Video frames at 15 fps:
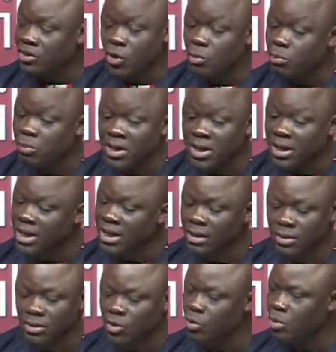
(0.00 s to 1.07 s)
Completely,
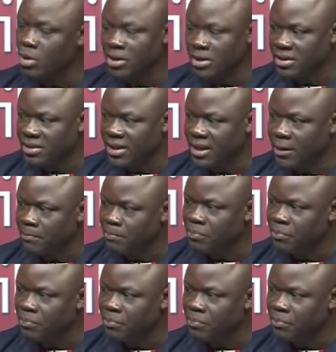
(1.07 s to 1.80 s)
nobody is there.